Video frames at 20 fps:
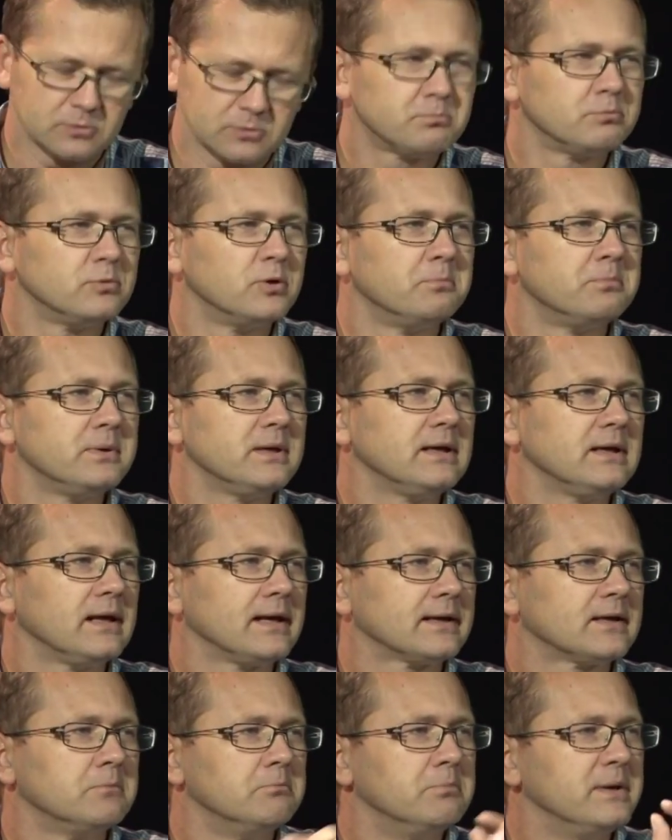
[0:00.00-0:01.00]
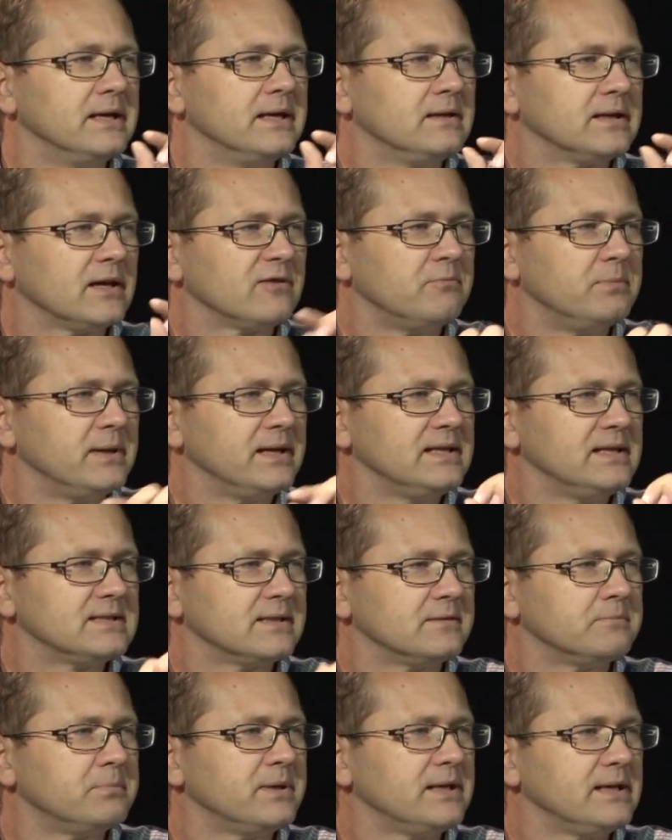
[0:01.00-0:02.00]
the pea, like a bean. You have
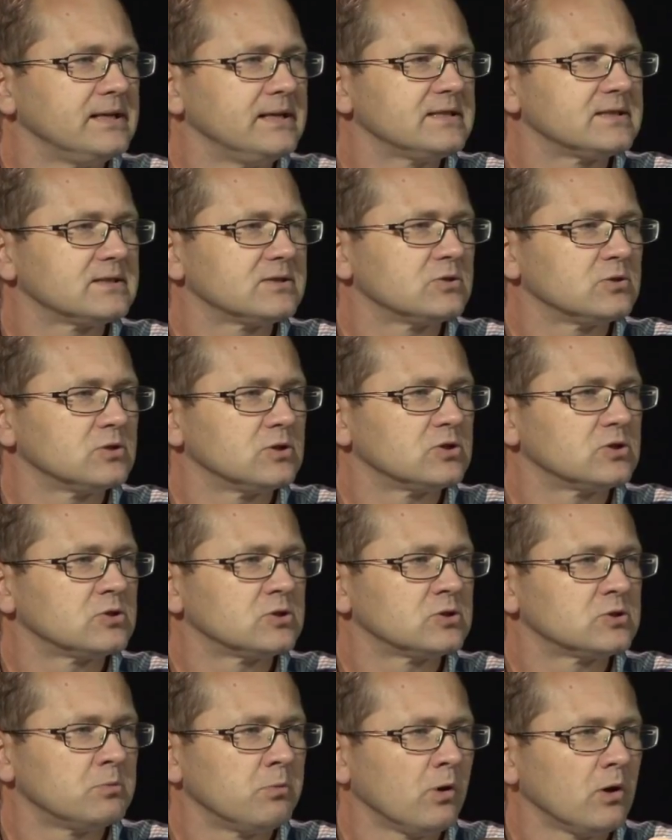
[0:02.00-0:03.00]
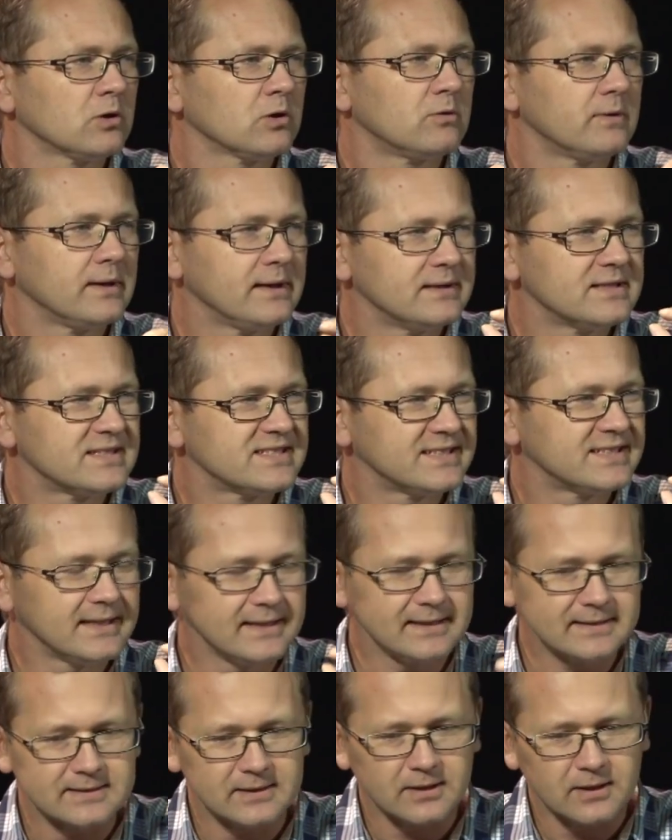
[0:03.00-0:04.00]
beans and peas, small green
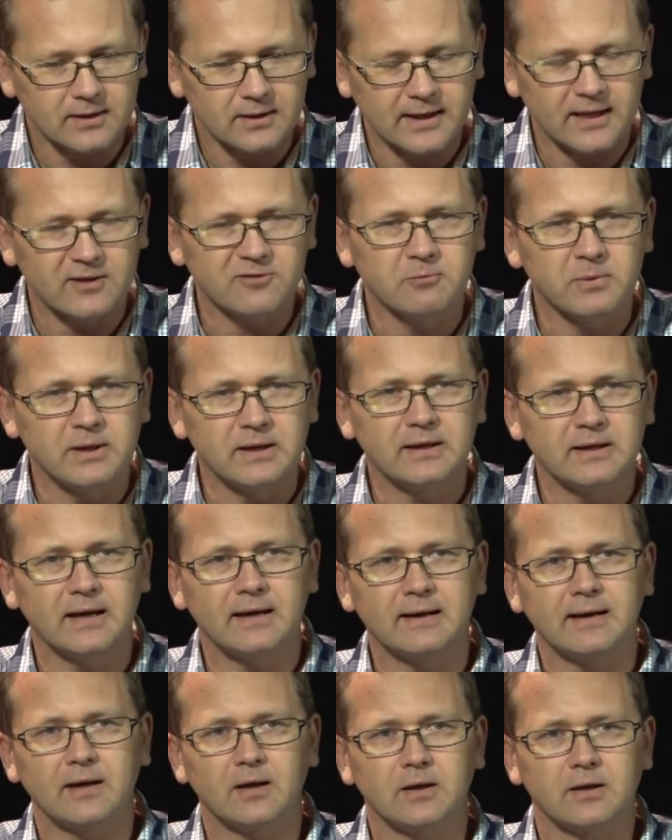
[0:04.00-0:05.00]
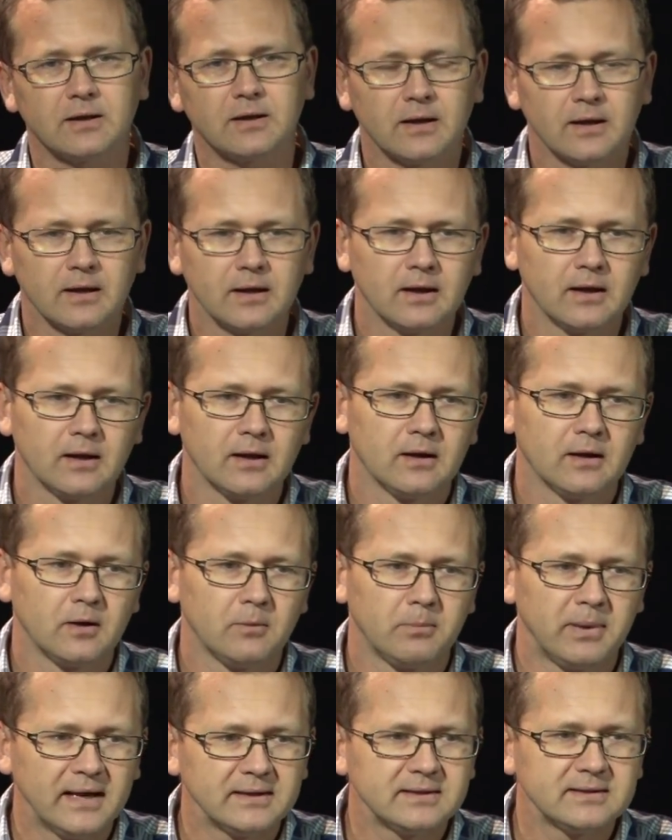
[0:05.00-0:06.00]
seed. He gave me, and I
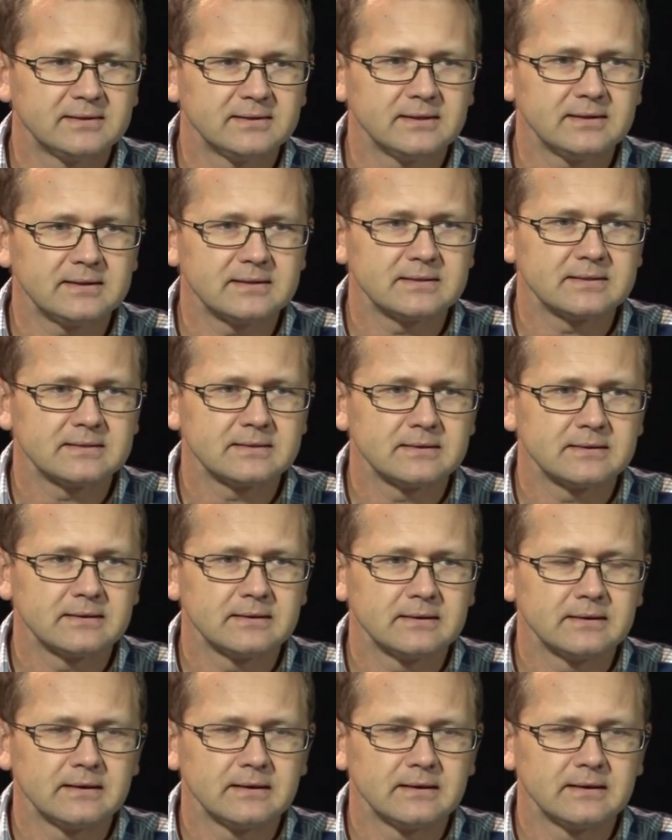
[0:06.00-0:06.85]
planted it,